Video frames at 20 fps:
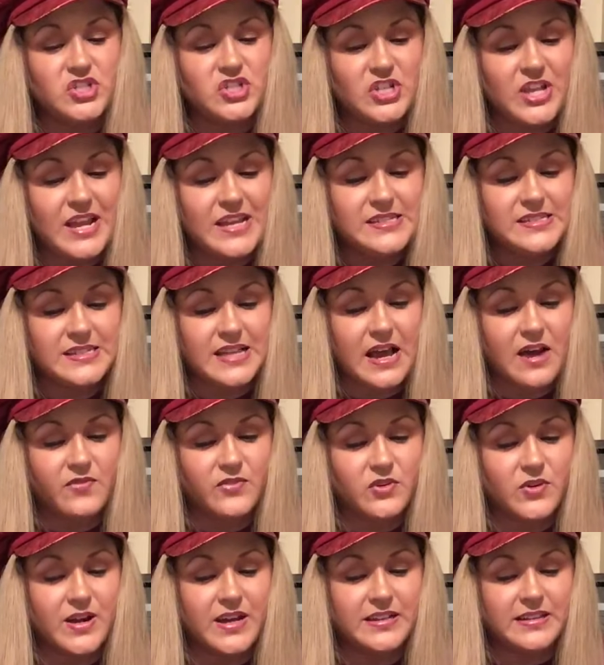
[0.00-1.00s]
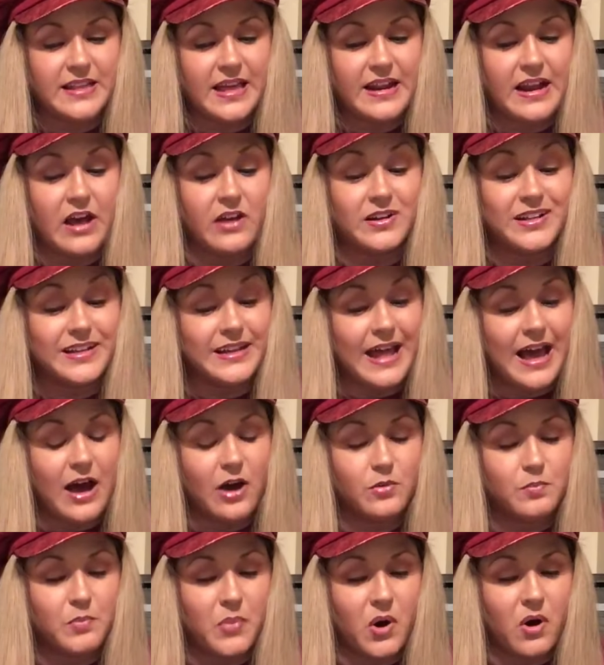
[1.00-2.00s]
chased after it and let out a
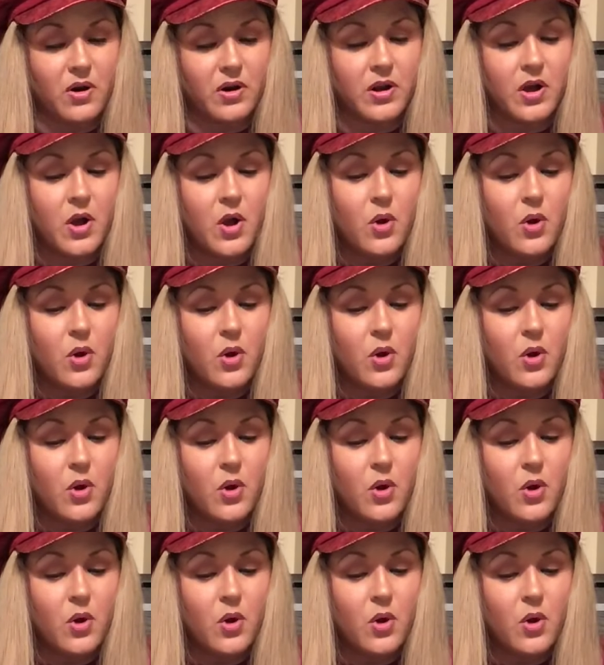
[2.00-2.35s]
loud bark.